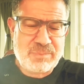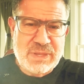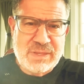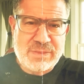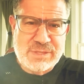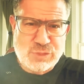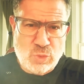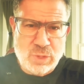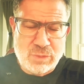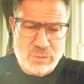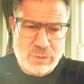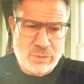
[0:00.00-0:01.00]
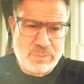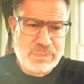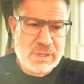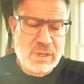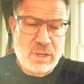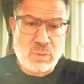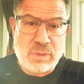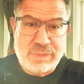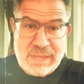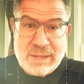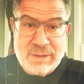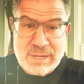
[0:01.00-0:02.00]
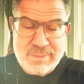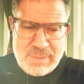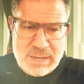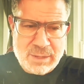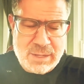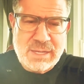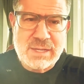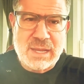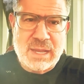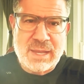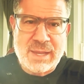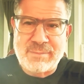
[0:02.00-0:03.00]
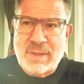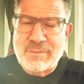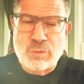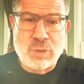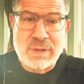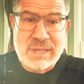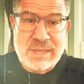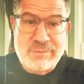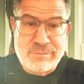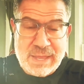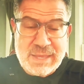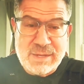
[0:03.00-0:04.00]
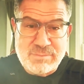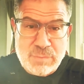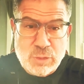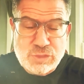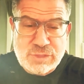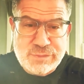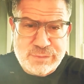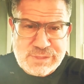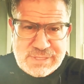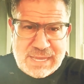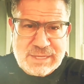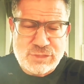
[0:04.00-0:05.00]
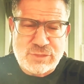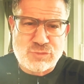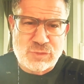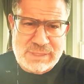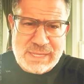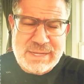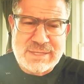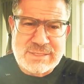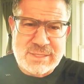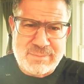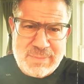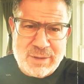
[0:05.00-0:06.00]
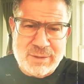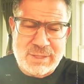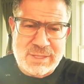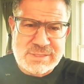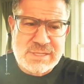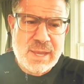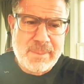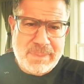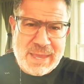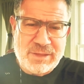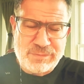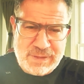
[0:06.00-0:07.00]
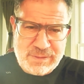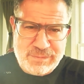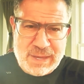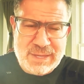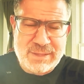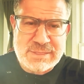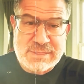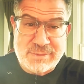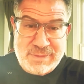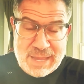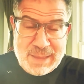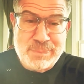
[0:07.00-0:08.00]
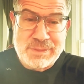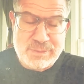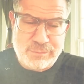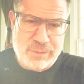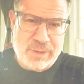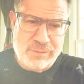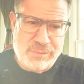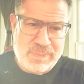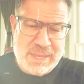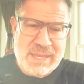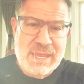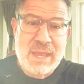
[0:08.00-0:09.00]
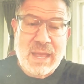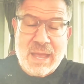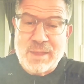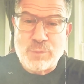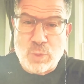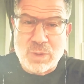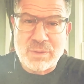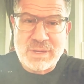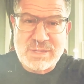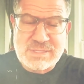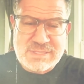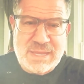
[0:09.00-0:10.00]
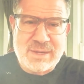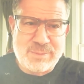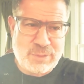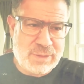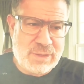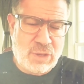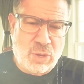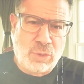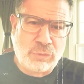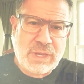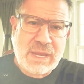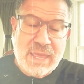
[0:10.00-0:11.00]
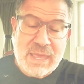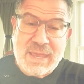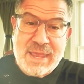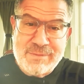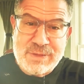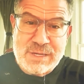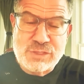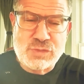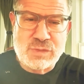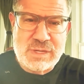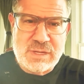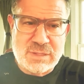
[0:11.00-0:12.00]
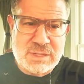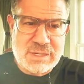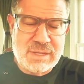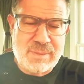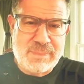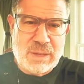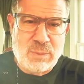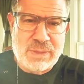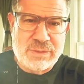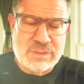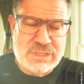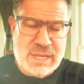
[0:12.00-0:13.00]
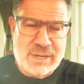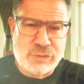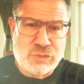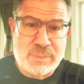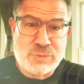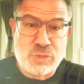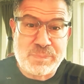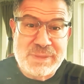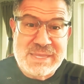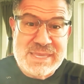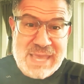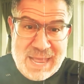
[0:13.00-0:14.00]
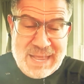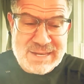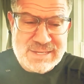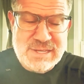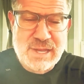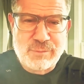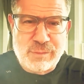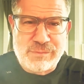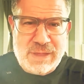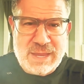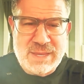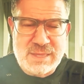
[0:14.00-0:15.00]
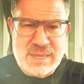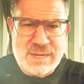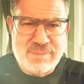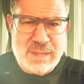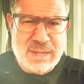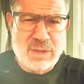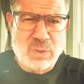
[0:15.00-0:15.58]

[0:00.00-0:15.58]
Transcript: in this courtroom without any merit. I'm, I've already invited motions for sanctions related to the meritless bad faith filings that have happened in front of me. I've already said I'm going to hold a evidentiary hearing about whether Donald Trump should be gagged for violating my